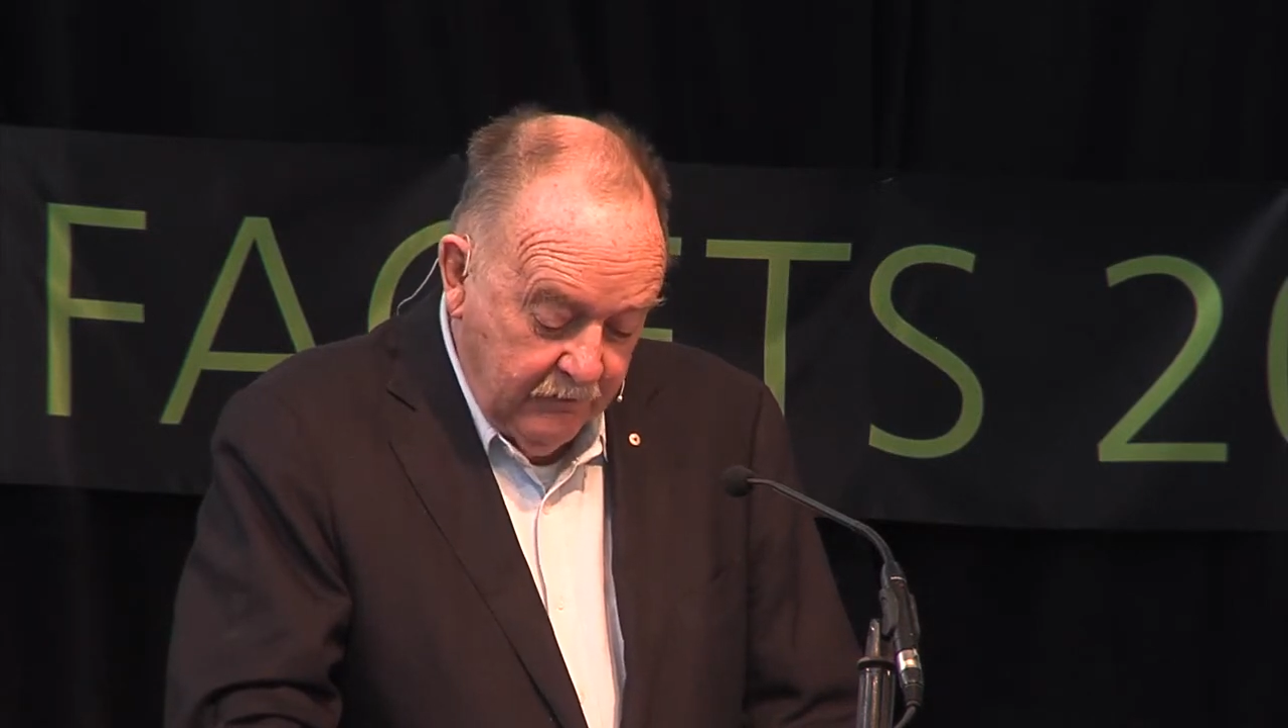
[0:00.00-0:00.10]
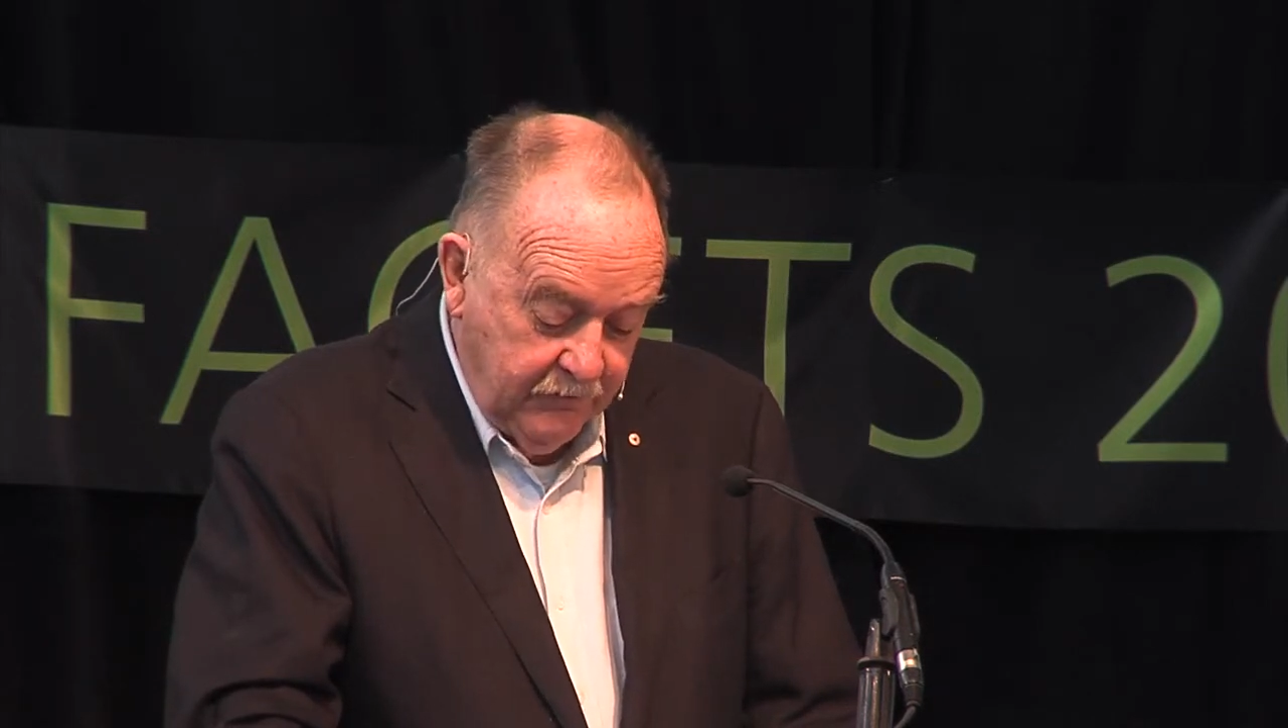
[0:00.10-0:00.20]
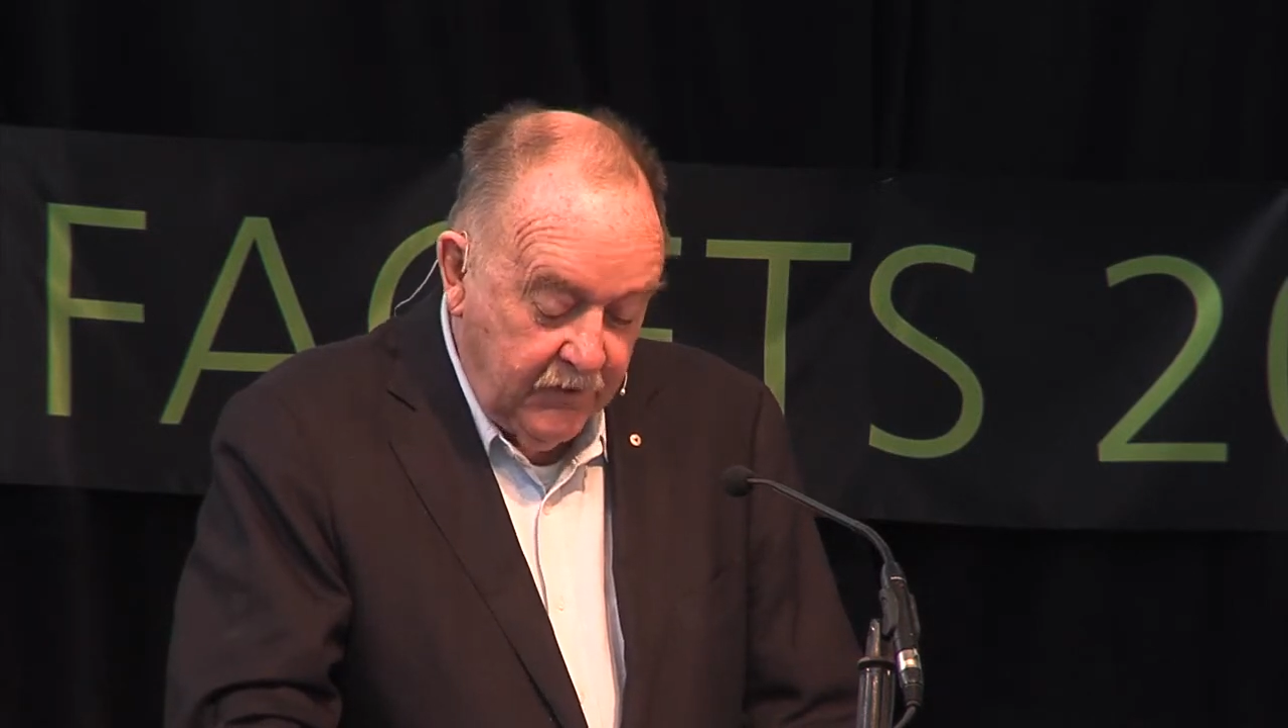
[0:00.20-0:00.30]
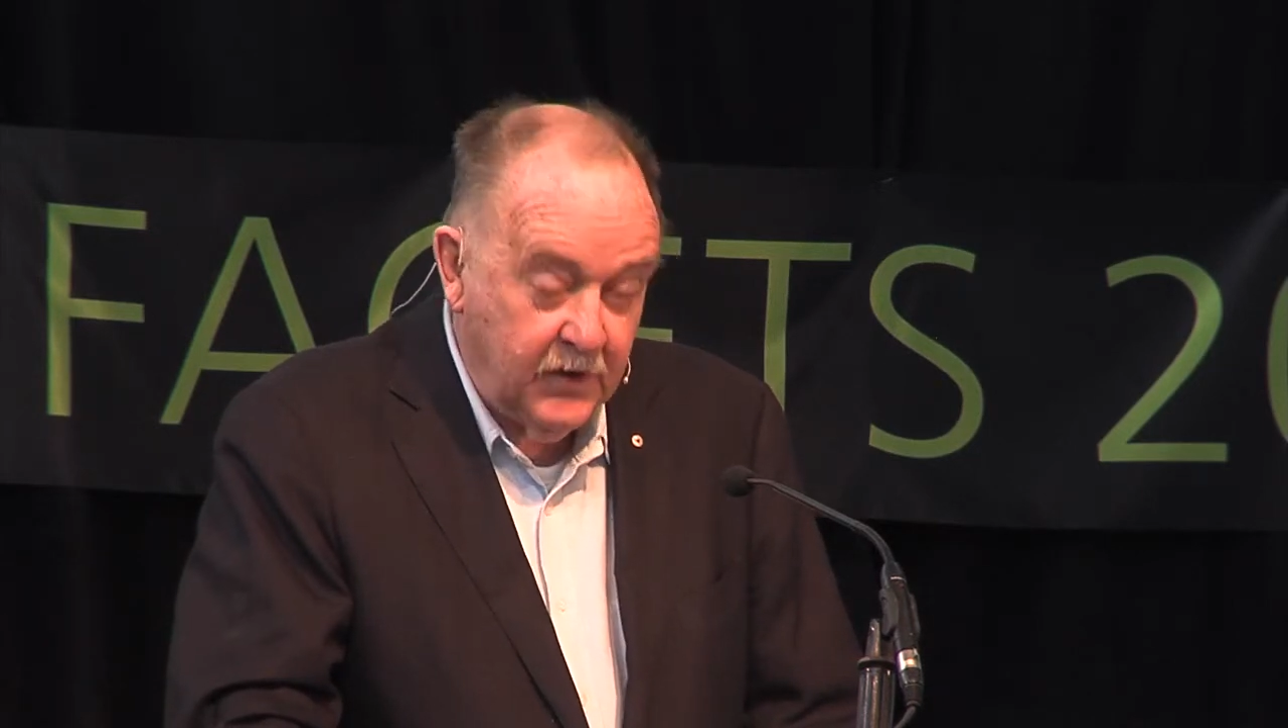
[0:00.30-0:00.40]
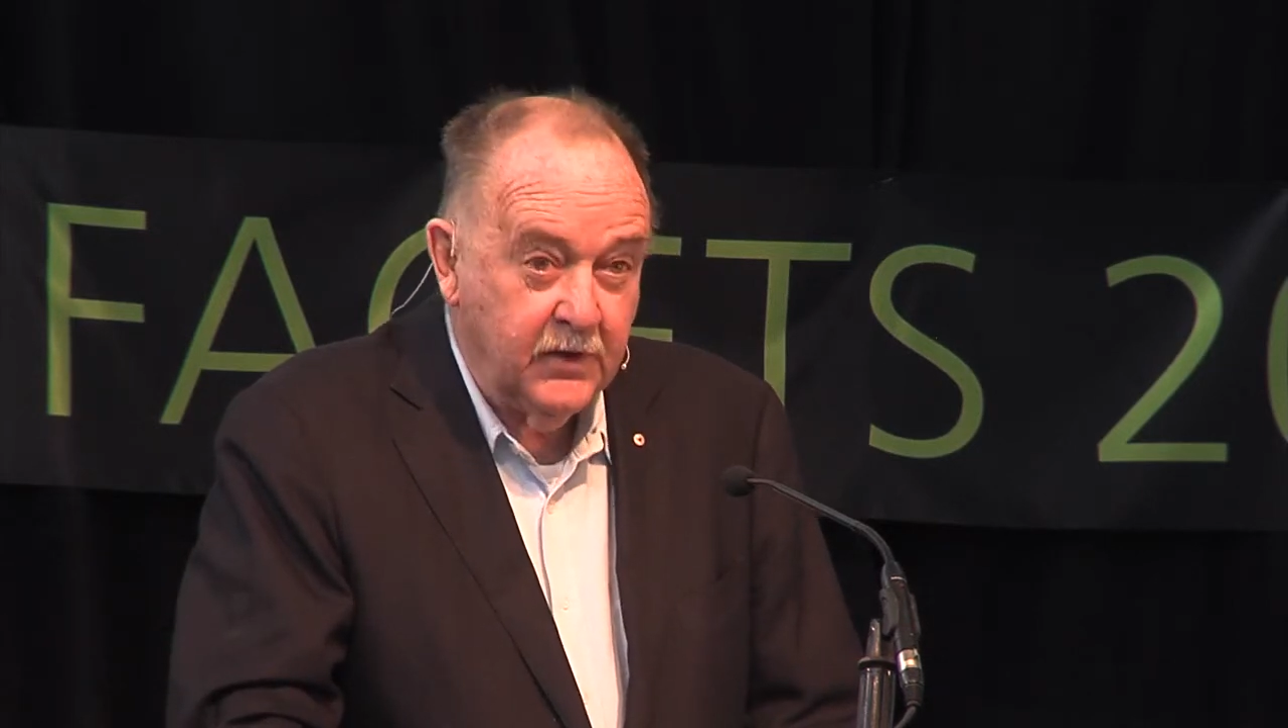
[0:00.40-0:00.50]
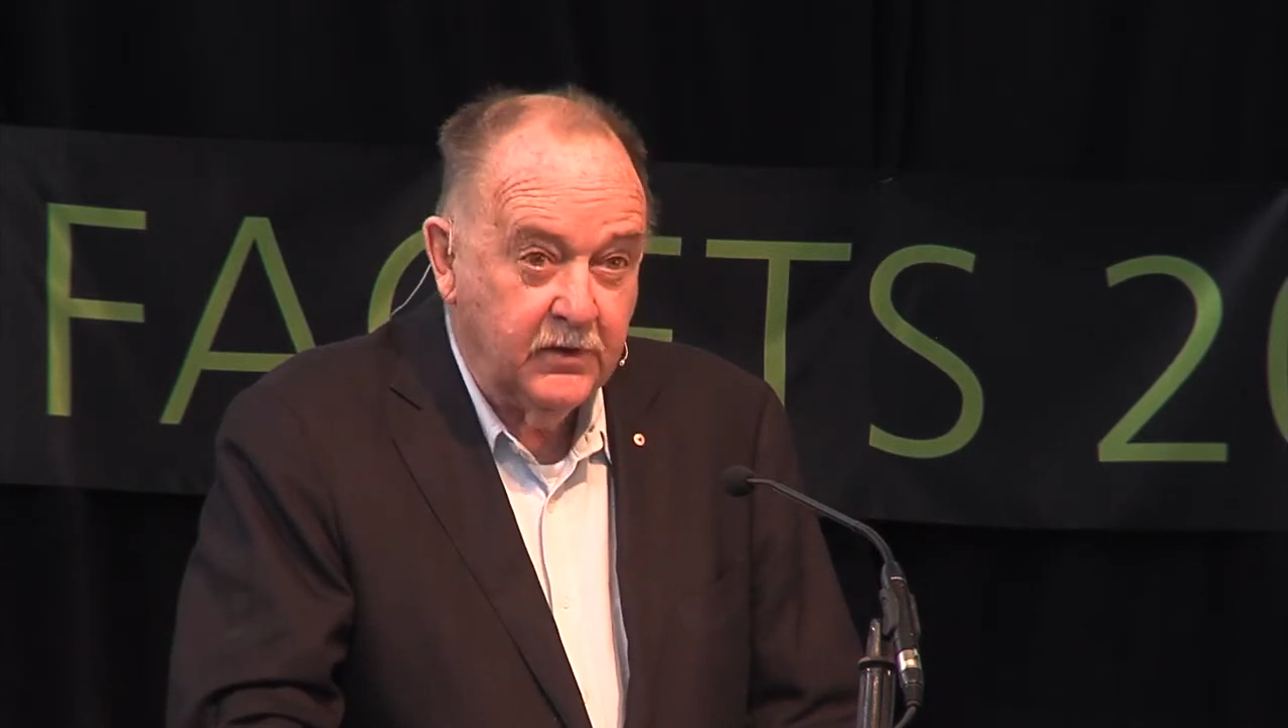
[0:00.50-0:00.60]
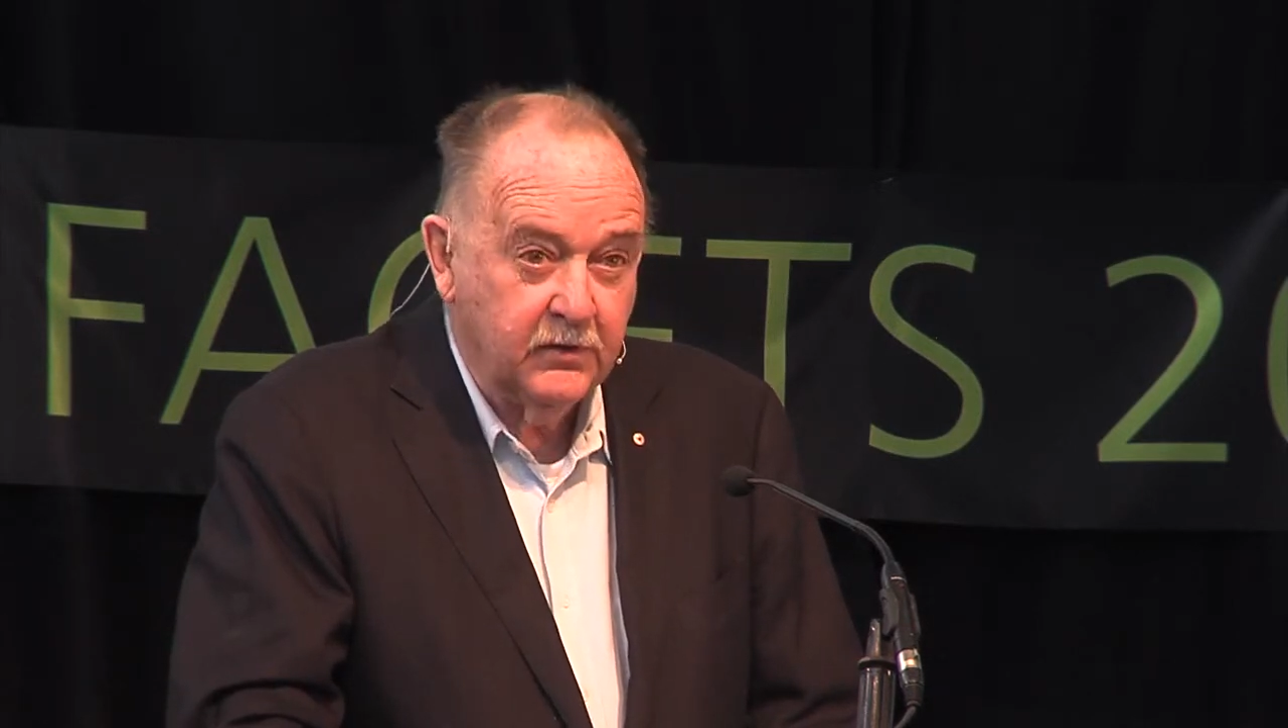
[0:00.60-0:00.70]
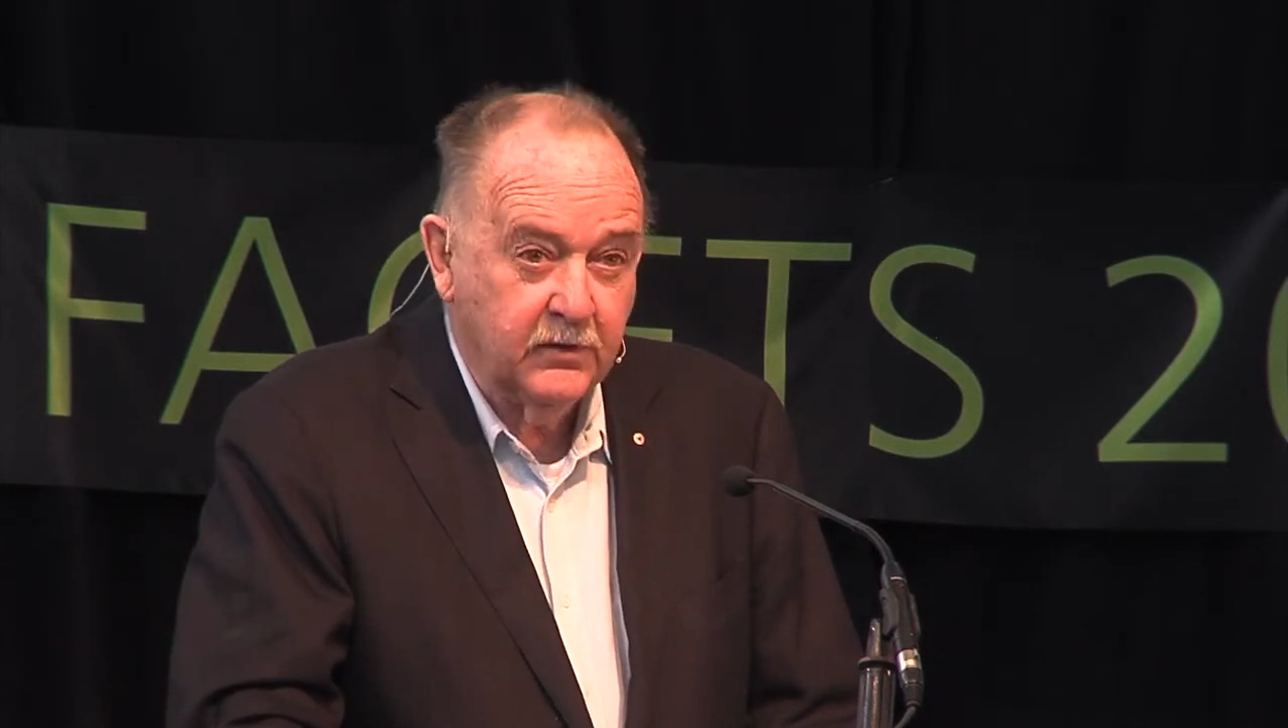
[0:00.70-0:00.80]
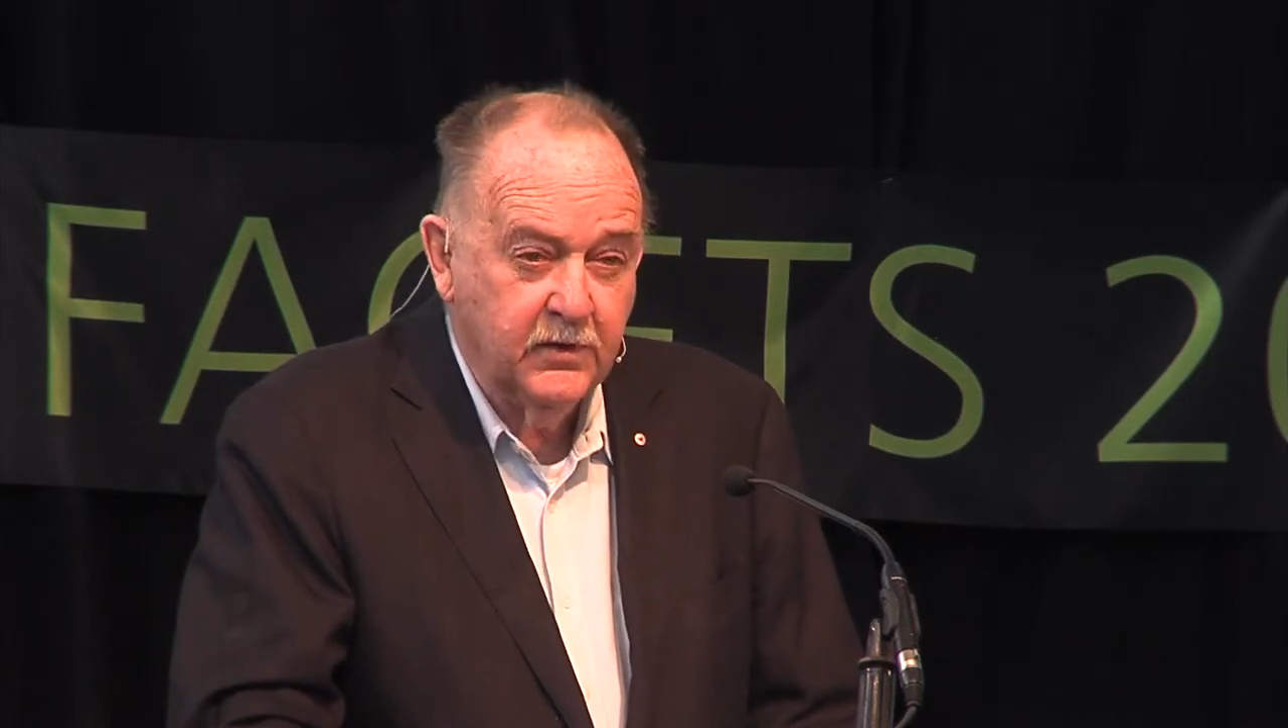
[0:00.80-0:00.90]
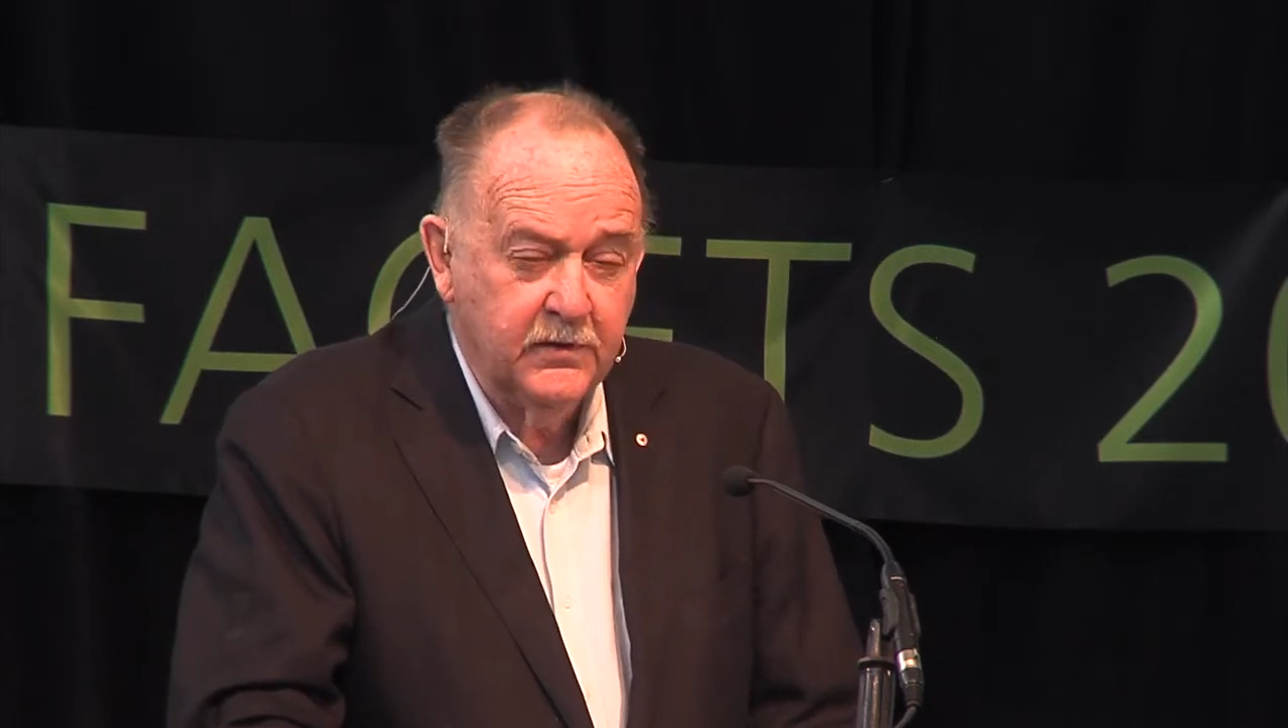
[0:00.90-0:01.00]
to feed into
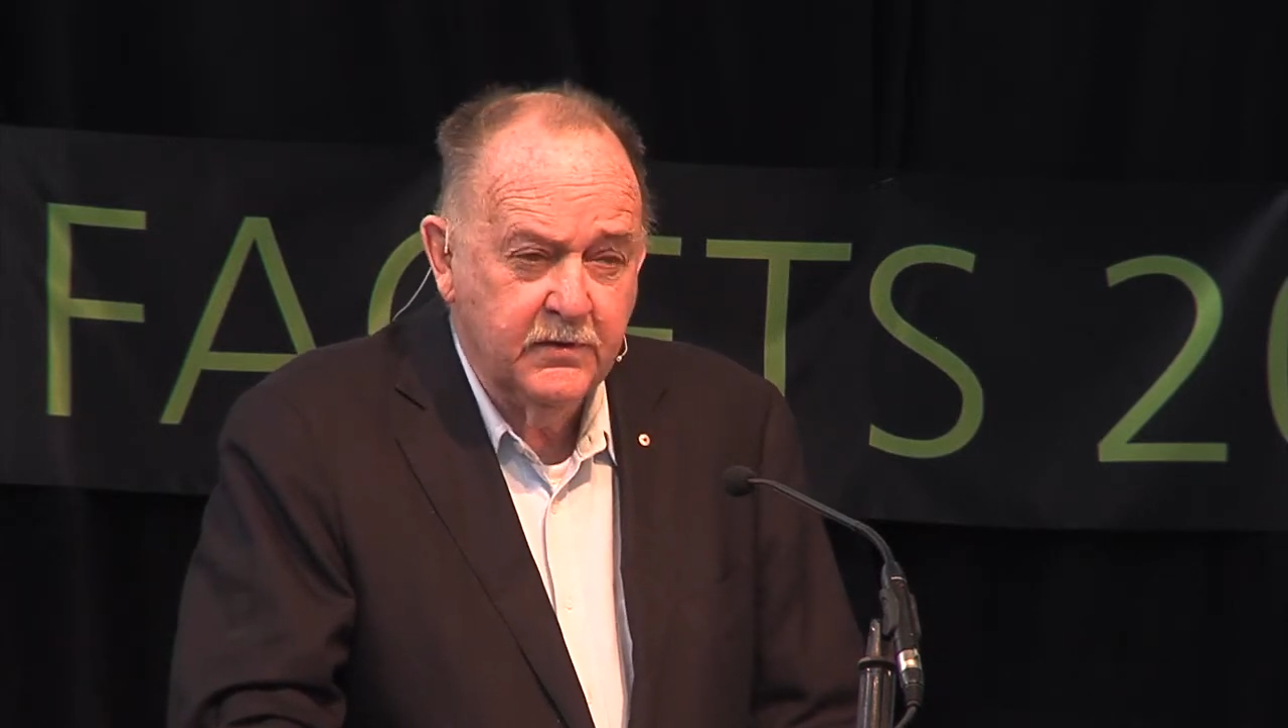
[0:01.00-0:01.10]
your grid.